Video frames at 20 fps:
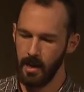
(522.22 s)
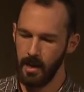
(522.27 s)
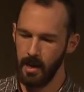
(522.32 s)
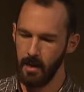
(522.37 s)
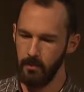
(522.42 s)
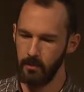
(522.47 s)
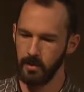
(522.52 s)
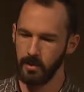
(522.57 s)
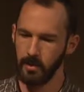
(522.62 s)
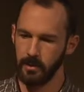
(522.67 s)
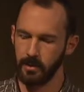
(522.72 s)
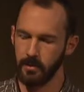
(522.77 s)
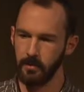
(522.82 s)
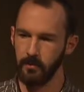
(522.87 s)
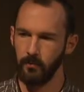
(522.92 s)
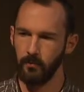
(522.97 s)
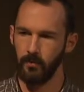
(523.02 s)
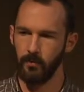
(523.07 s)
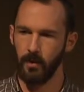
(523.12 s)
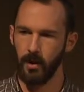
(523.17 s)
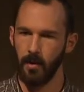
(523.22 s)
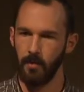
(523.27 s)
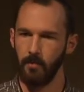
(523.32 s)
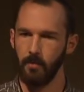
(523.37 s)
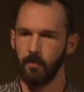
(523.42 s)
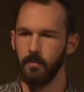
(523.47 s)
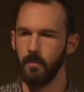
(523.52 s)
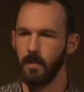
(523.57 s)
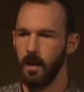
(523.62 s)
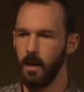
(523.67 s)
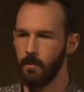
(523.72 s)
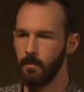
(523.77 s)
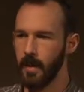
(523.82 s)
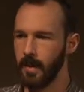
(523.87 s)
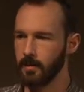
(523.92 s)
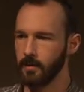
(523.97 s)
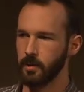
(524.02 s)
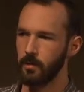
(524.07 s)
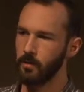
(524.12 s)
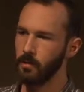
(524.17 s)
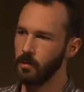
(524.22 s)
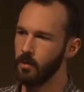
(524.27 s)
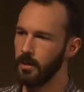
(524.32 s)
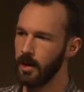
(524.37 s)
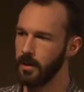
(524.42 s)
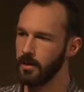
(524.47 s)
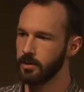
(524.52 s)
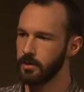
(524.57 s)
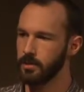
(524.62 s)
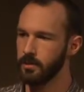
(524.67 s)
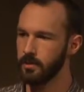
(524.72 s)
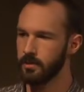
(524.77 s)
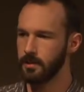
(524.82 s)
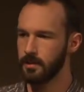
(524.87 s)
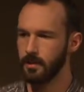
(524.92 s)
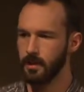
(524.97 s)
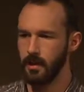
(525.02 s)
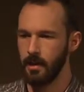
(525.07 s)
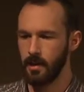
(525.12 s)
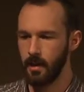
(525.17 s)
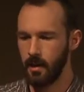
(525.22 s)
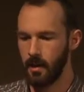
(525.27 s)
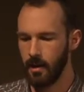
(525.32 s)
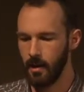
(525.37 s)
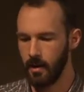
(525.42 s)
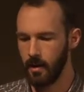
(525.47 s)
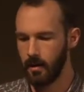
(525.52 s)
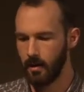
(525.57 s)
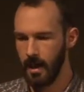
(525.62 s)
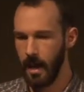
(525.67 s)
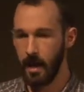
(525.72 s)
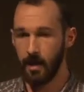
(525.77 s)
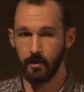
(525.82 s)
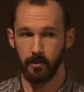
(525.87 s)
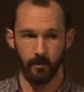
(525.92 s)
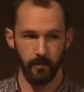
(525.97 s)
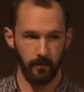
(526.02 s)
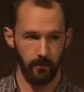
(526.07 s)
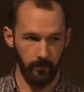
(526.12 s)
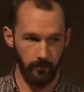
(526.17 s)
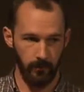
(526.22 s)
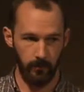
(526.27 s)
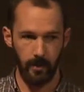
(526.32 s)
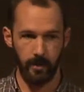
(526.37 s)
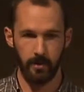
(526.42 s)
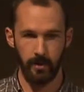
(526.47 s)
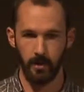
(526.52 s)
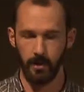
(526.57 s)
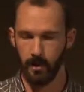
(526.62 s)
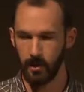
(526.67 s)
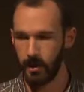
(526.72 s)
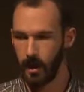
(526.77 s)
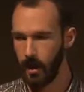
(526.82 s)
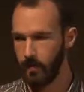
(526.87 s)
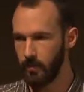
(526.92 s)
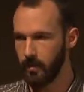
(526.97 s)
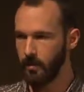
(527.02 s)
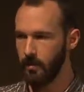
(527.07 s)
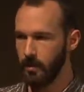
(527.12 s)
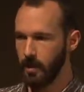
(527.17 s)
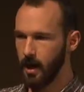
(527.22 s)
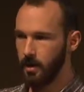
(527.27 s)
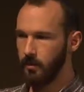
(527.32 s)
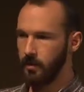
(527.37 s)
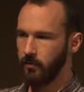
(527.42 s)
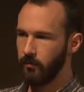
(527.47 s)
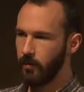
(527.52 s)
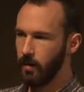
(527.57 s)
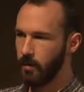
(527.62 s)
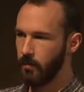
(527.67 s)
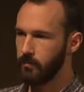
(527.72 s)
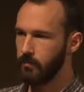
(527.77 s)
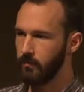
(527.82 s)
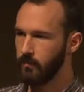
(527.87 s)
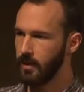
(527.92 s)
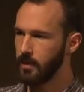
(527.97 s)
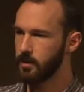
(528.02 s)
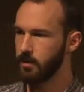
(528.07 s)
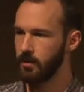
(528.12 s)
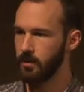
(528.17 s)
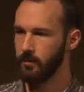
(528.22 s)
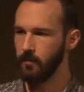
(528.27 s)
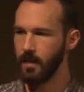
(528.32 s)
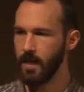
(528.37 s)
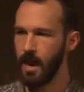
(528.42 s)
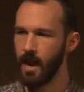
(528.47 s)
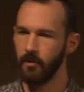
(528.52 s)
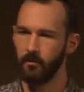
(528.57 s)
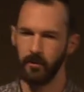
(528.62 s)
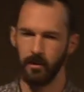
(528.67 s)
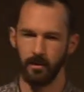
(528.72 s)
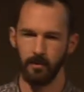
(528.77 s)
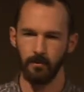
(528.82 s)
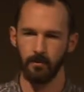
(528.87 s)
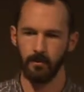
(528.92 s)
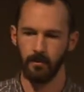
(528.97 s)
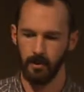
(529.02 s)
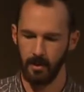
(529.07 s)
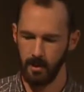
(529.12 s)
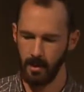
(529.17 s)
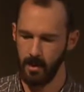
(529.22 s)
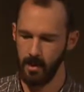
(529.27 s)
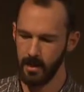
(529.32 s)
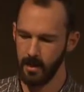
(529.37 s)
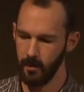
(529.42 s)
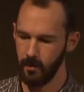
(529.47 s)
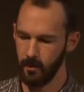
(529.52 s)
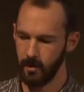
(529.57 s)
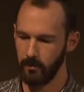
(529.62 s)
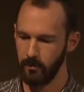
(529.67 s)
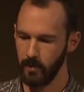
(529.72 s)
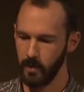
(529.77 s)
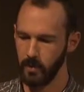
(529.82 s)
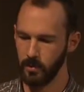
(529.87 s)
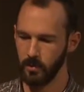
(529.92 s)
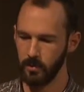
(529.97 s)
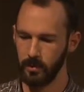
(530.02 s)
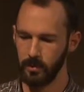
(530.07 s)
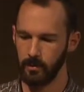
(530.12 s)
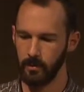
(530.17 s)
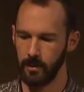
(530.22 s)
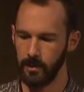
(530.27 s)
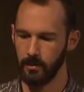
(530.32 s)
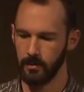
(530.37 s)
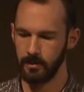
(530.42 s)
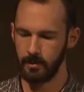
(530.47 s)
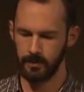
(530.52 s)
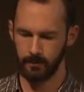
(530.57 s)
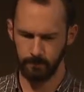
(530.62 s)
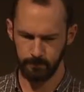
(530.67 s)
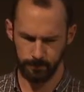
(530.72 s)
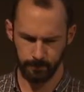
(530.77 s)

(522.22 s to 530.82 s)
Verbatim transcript: images from um, external locations uh, and with a, a, copy, the copy from feature that we have hidden, uh, hidden away from the user in Glance.